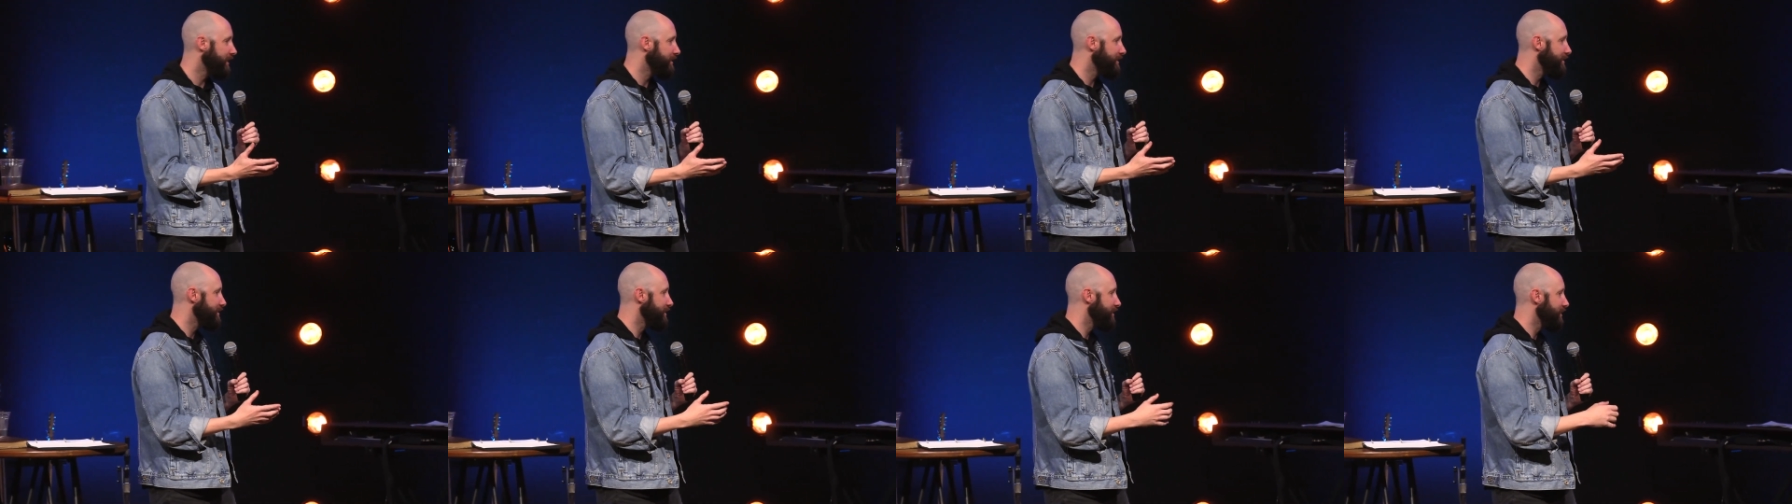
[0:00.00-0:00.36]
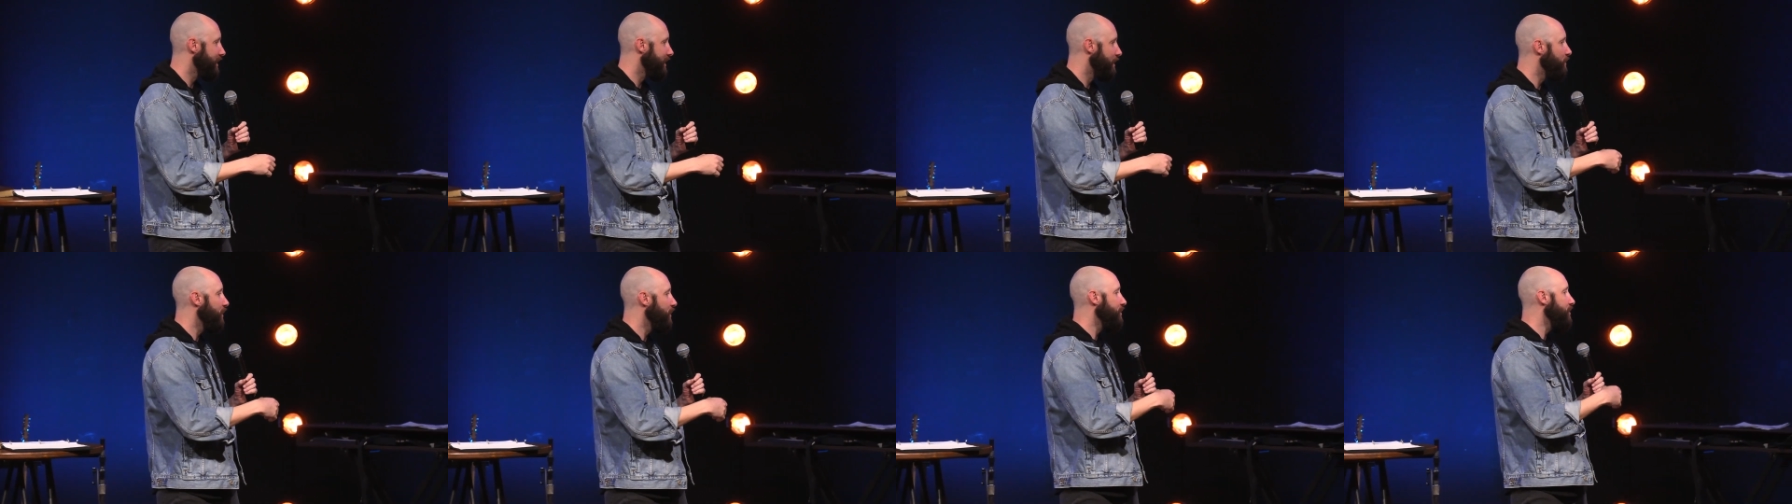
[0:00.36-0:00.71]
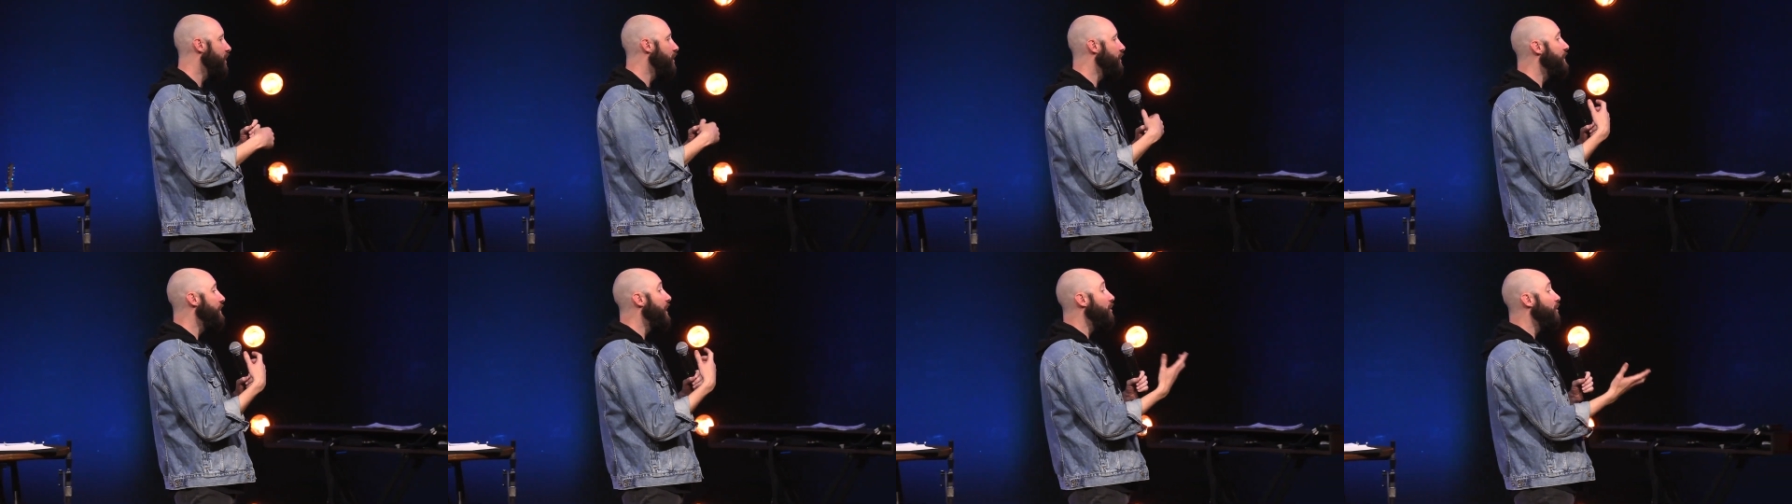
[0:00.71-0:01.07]
Because I want to
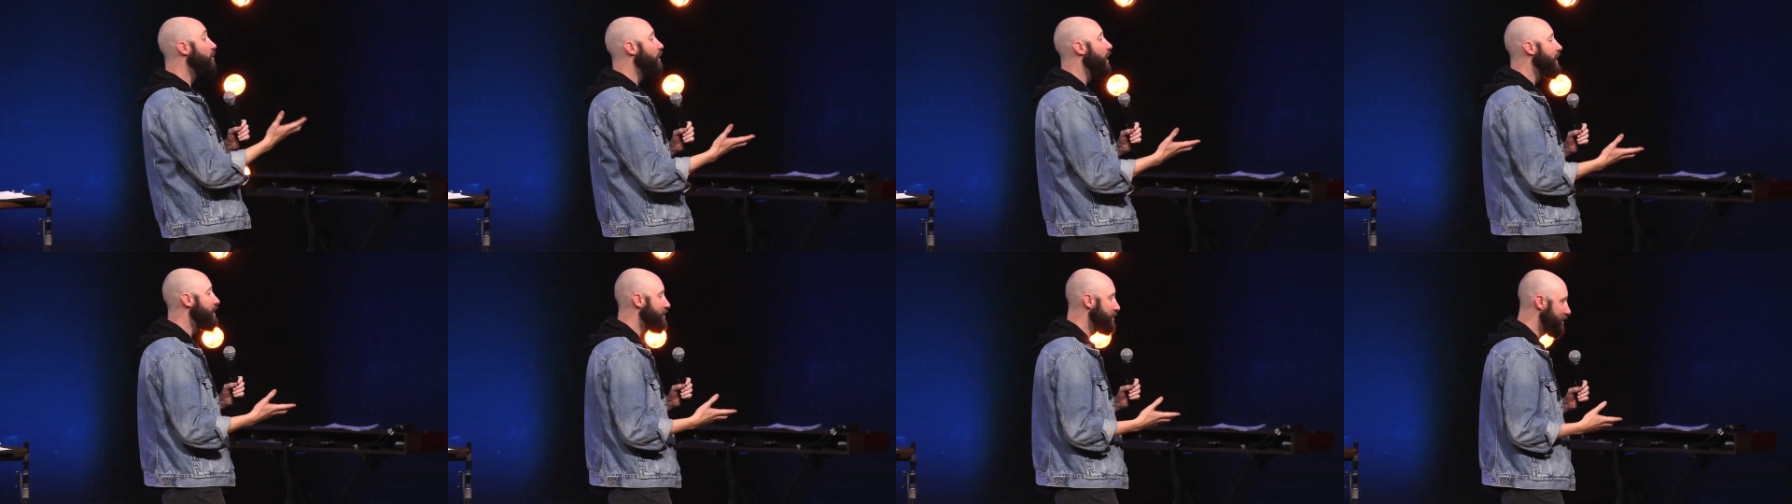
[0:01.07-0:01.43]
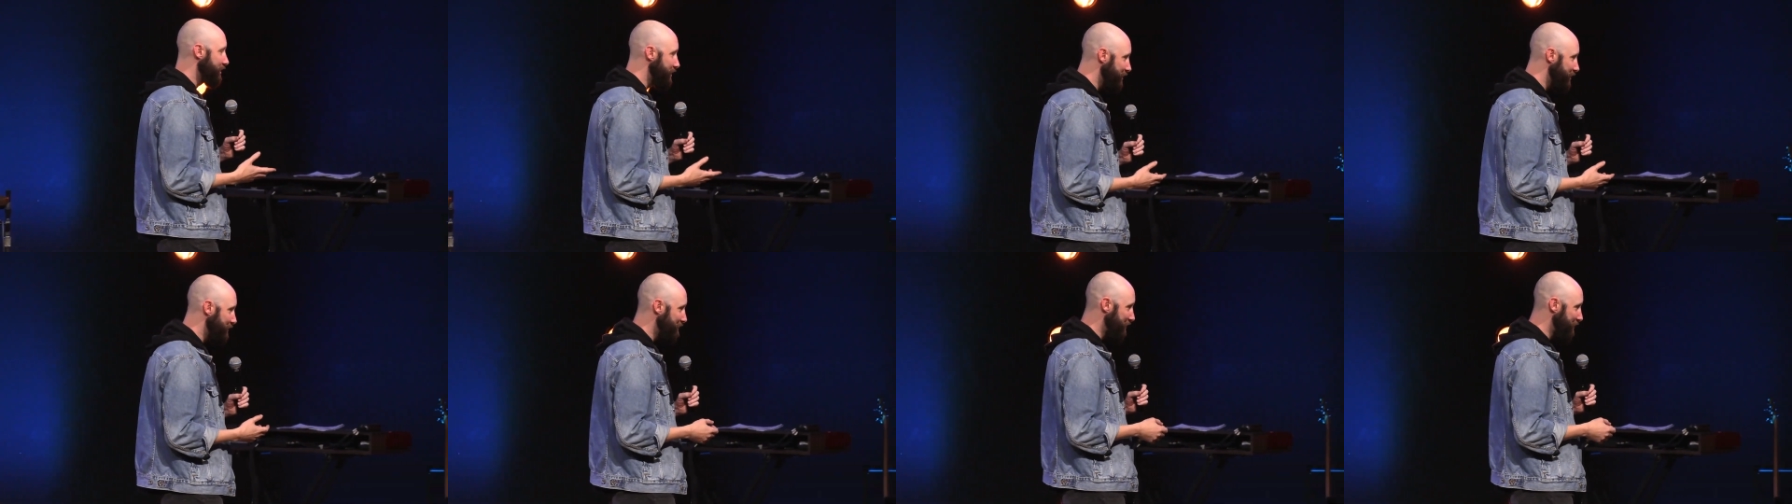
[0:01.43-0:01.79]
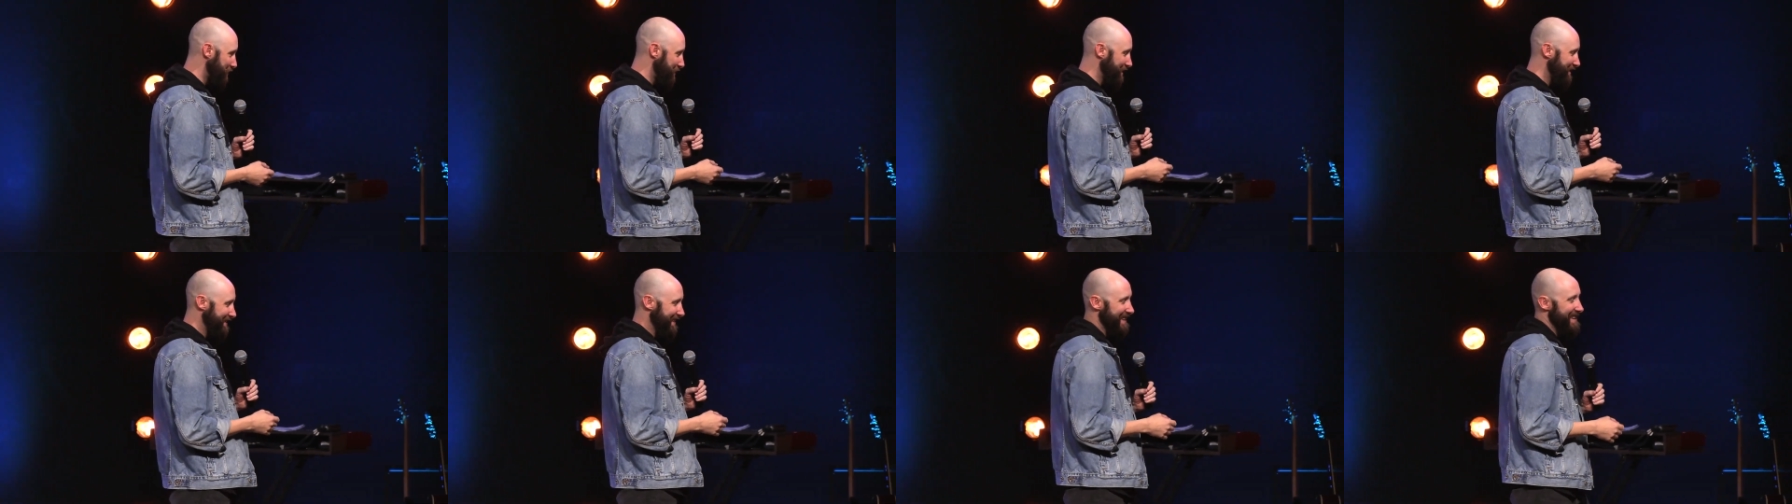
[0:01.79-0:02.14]
talk about grace this
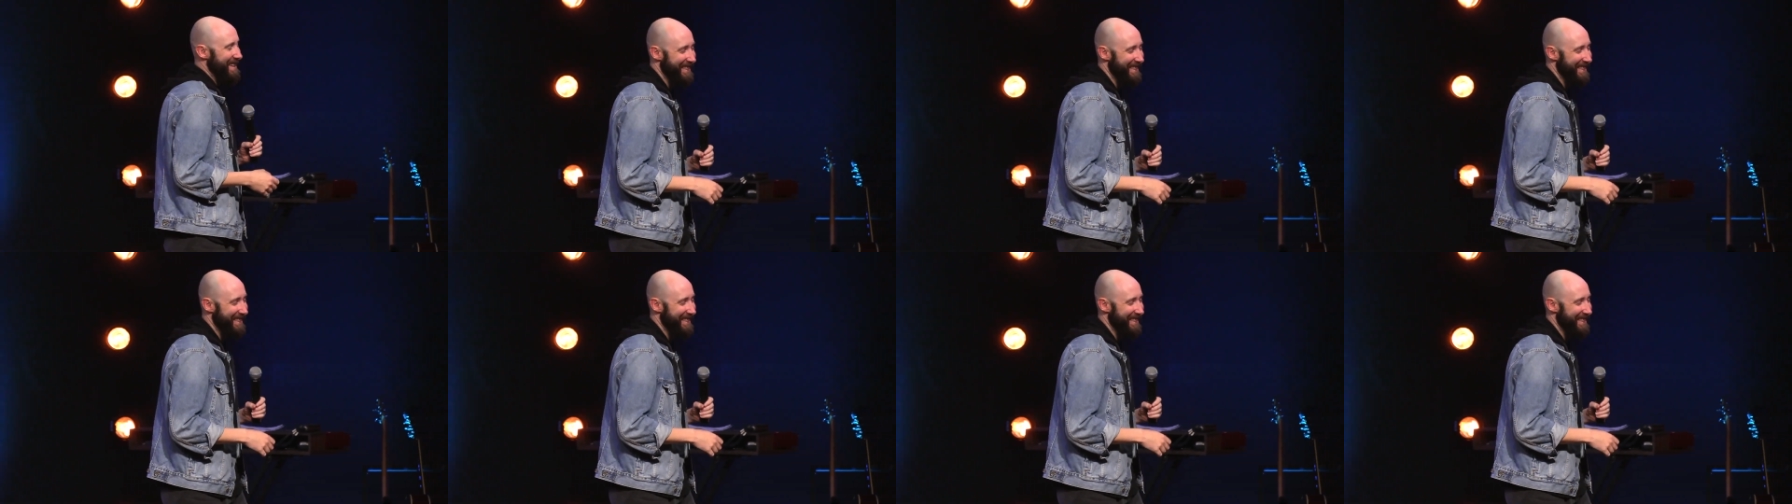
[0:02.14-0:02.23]
morning.